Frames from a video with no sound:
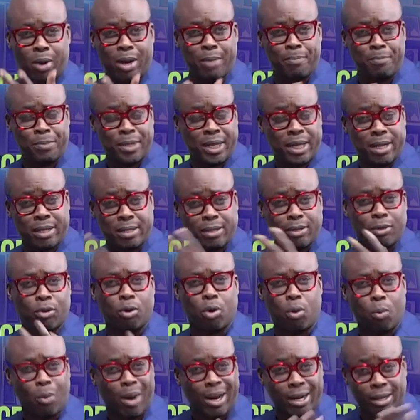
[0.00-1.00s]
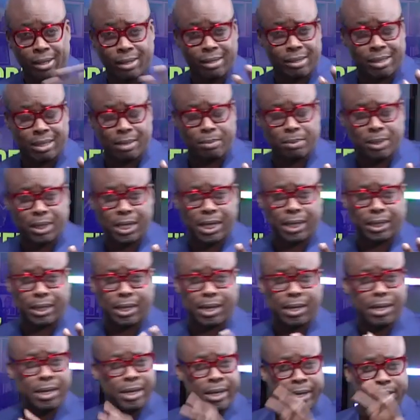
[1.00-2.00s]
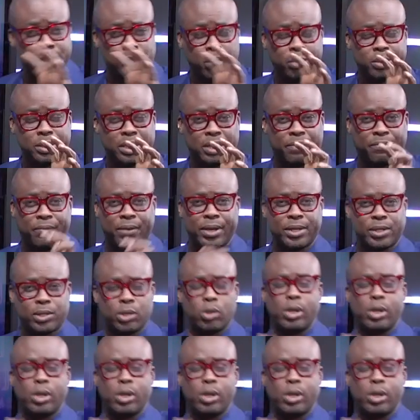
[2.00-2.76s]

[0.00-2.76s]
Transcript: PNDC Law 1 or something like that, is always the first law.